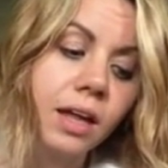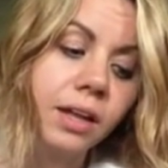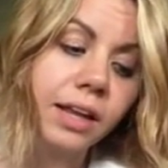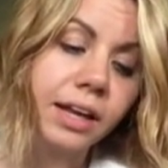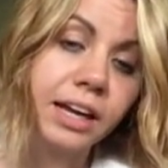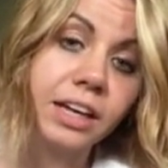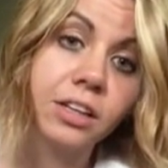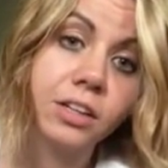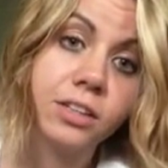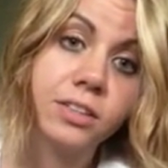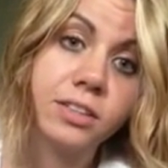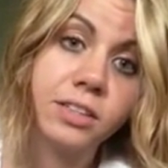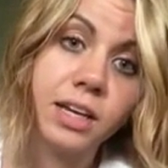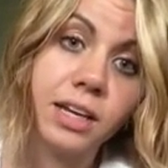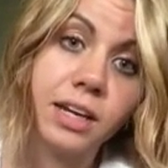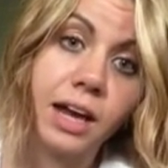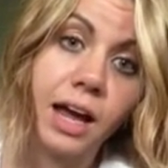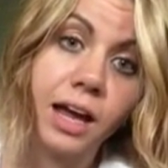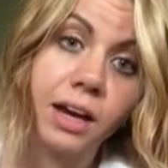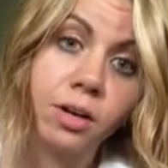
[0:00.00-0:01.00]
Like I just
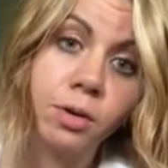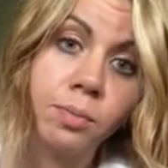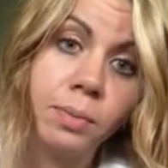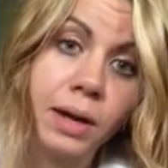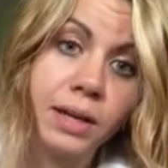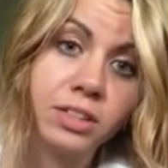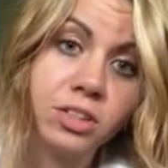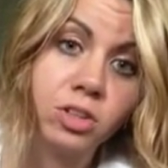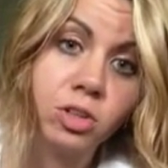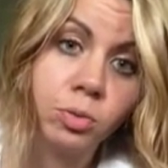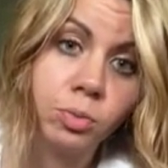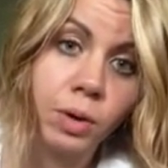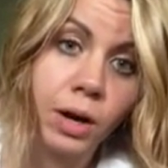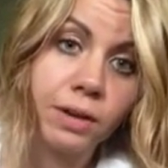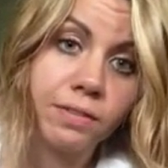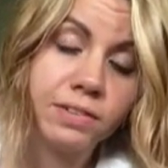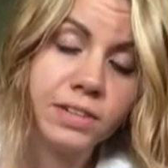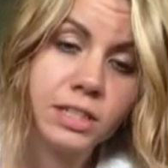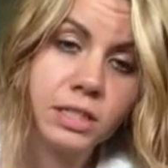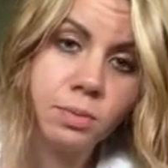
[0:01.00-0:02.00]
said, I don't mind to do
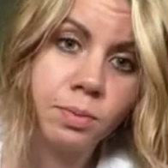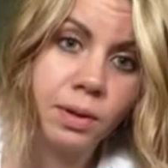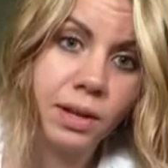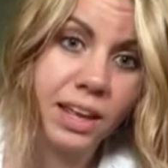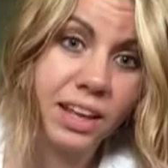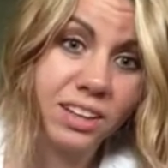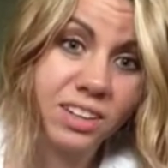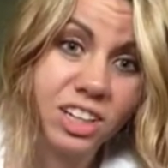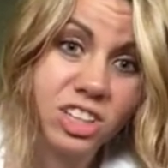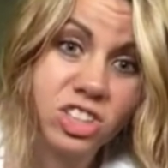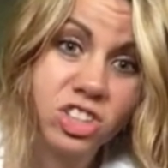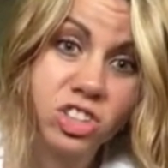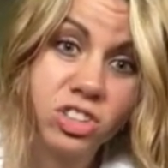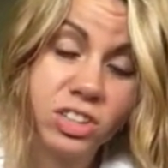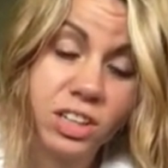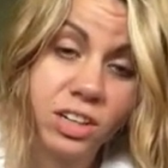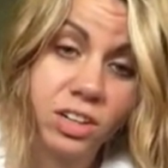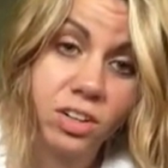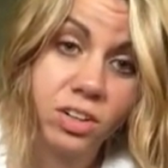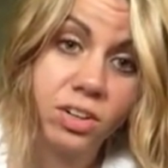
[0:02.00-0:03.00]
breakfast, but like lunch or
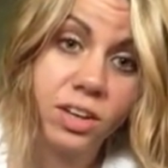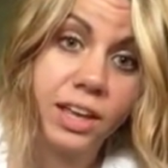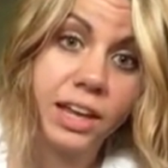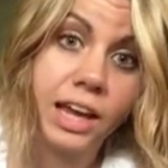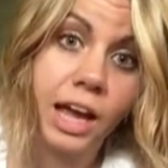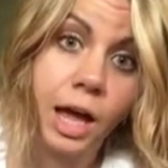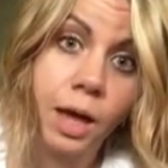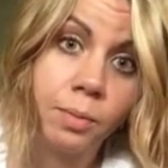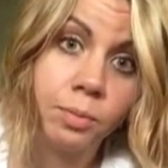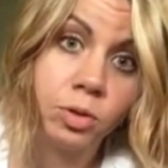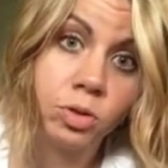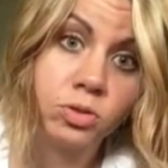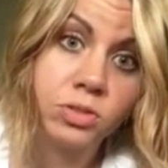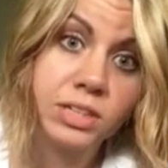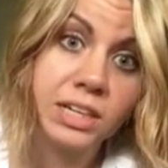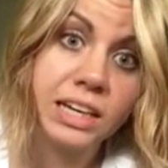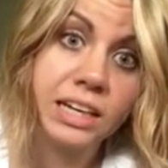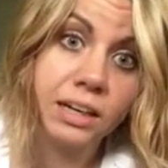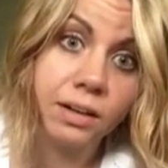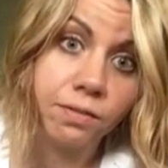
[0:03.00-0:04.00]
dinner, like I'm used
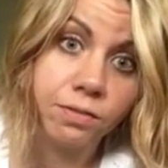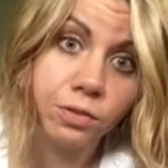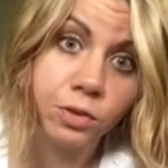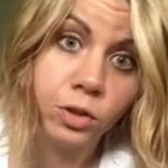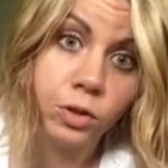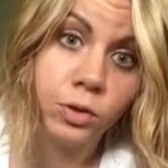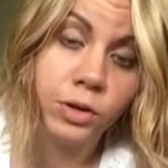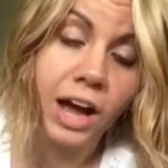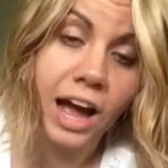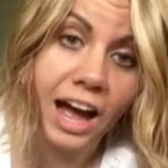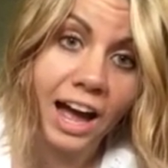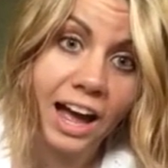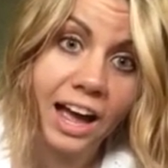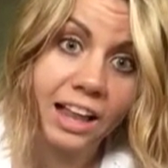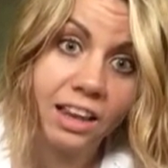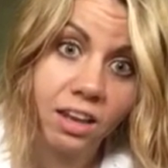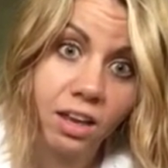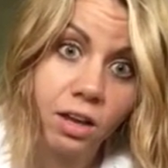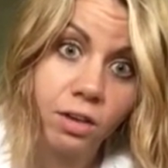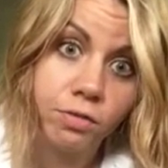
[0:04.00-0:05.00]
to eating food.
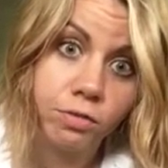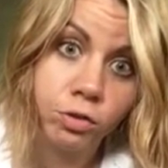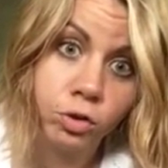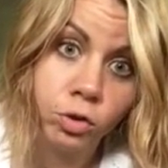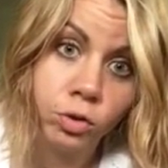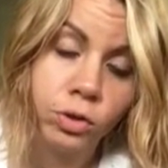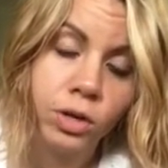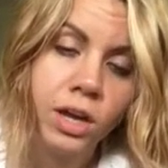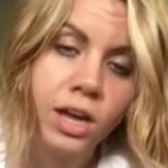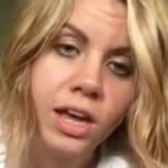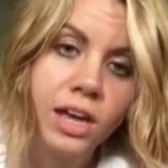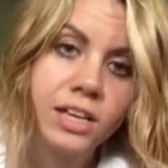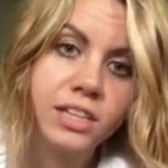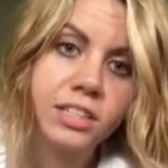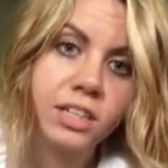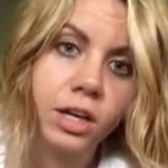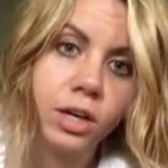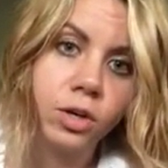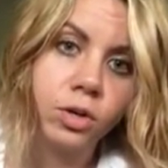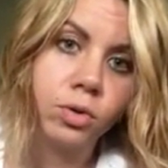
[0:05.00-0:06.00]
I love food.
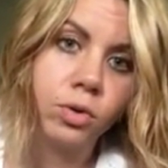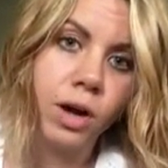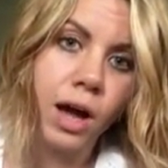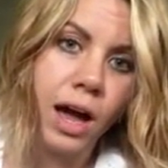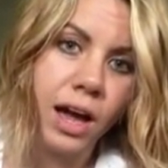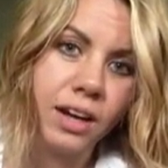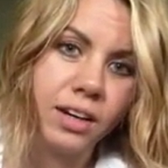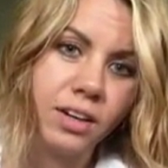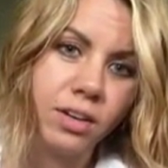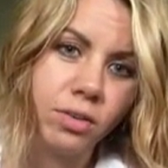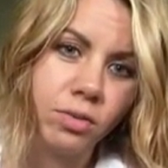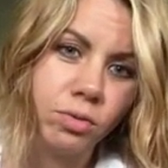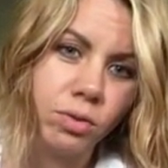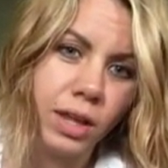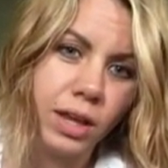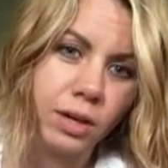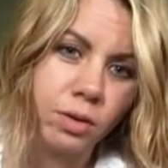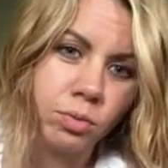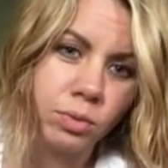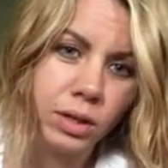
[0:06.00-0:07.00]
So I don't
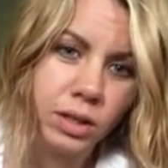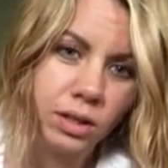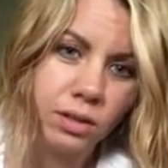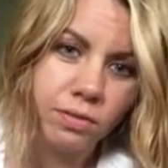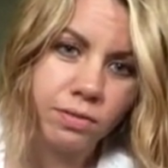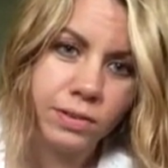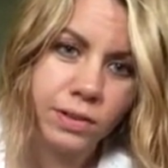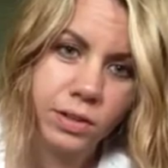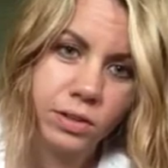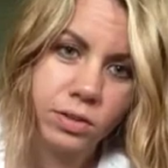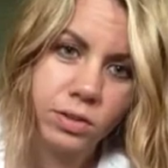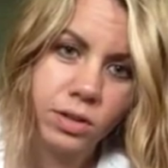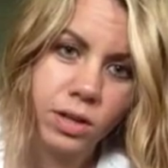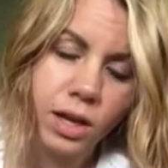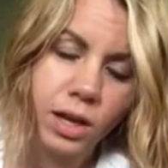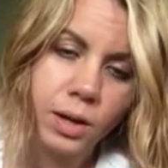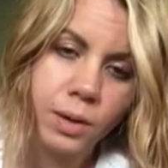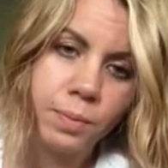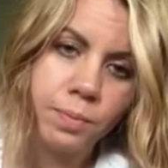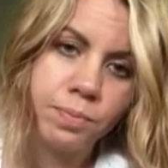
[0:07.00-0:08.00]
like really feel
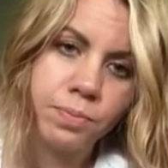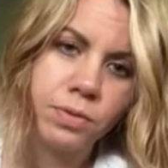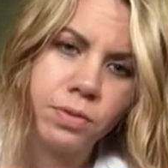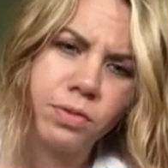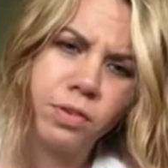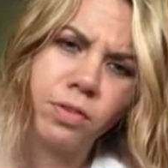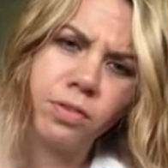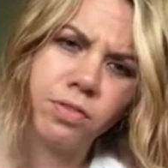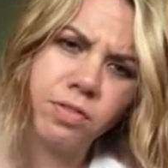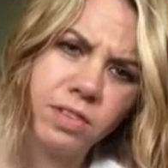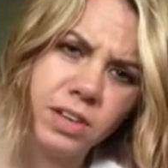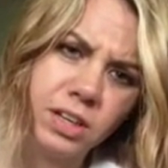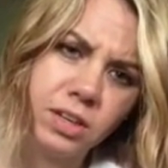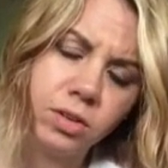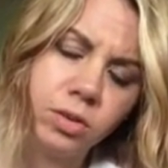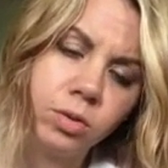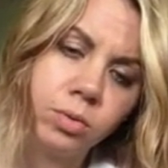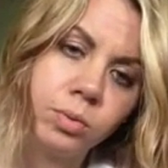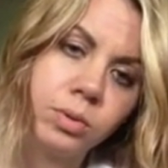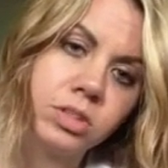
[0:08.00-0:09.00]

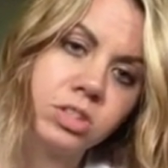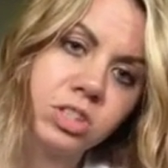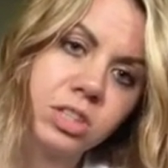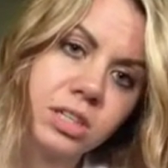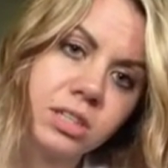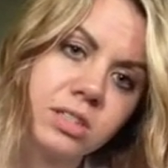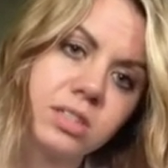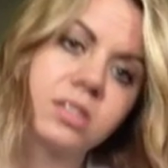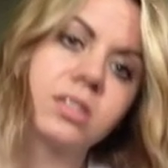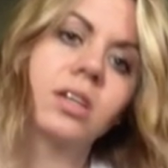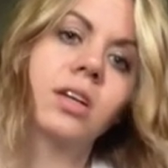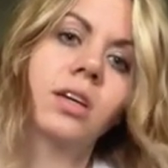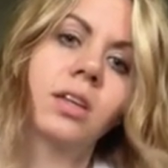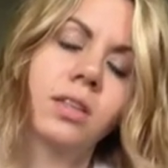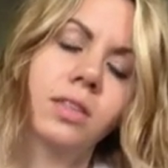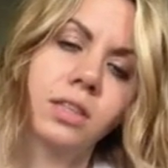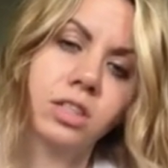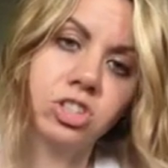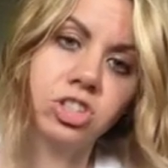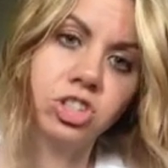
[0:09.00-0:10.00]
fulfilled with just
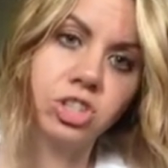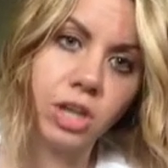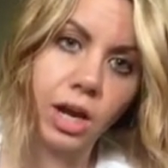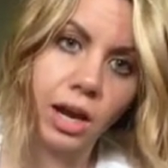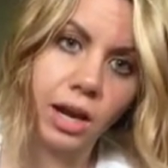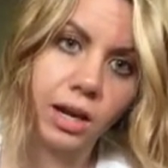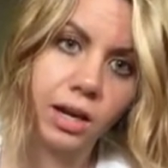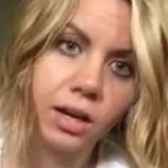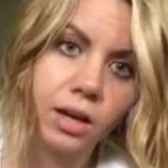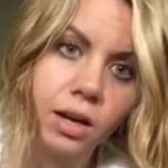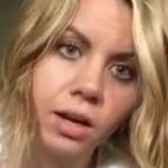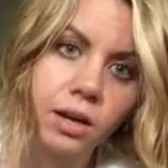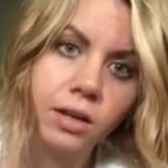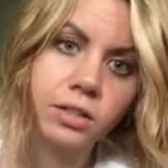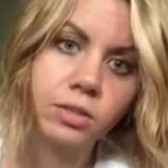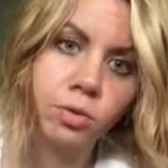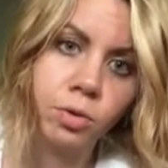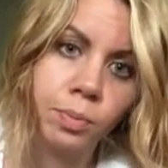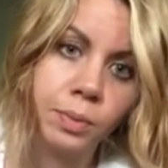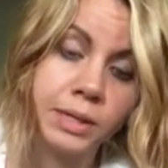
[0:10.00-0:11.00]
the shake
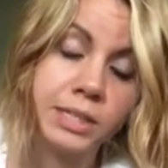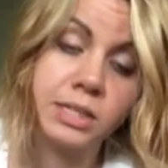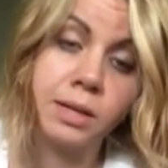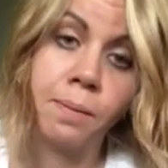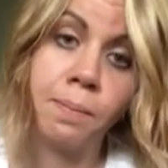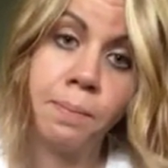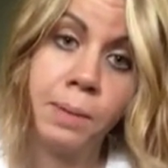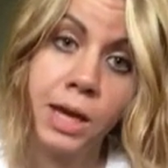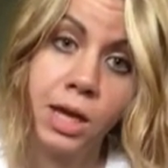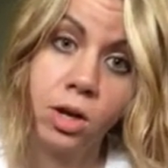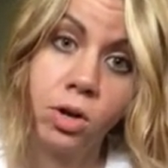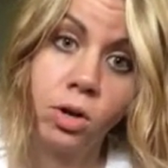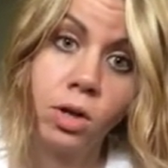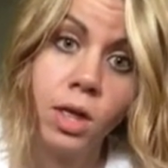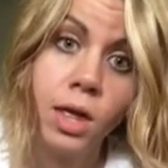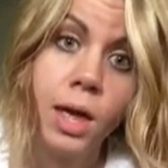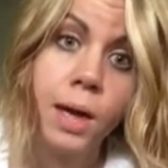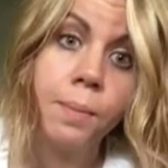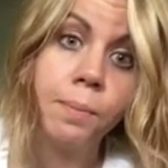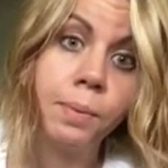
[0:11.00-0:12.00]
to replace a
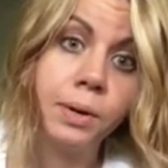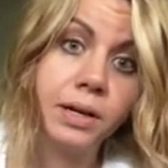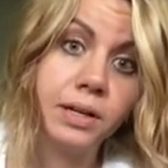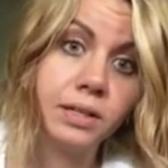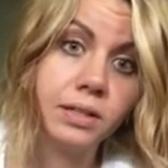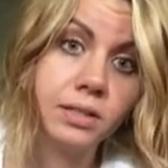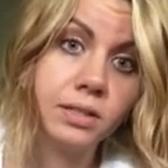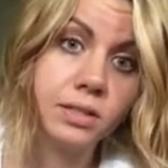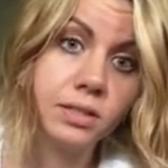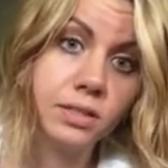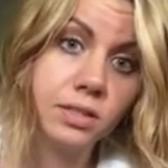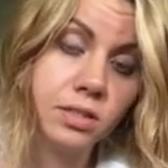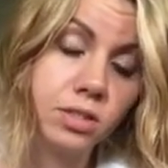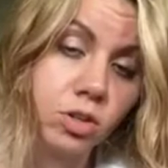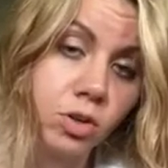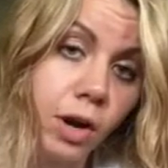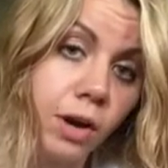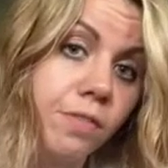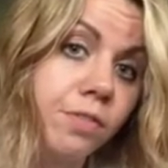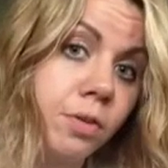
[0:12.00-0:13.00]
meal, but it's
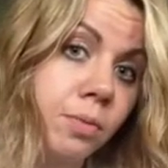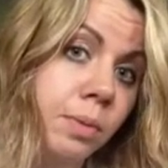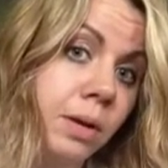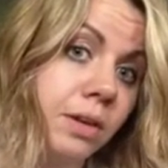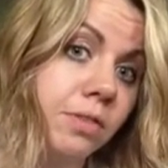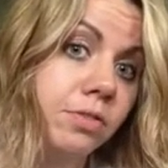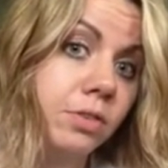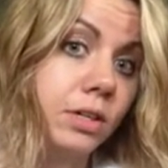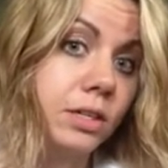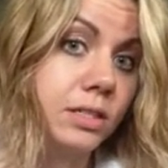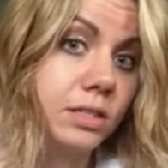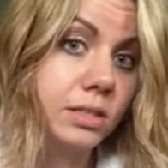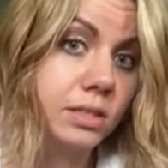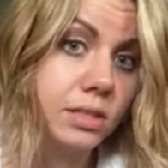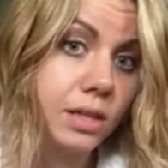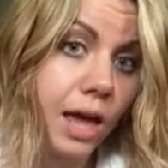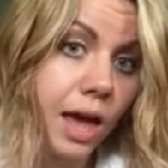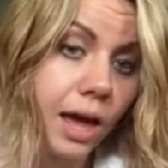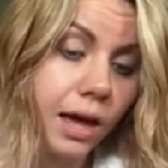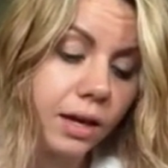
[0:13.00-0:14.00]
great for me for a
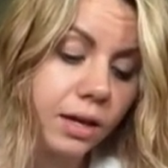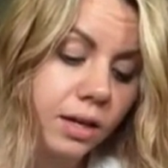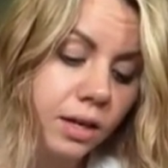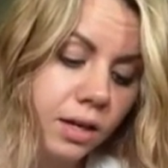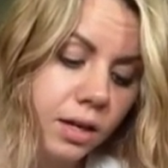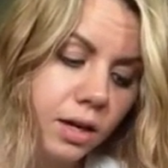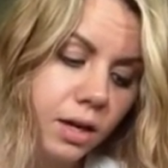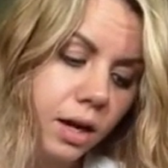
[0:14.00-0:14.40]
snack.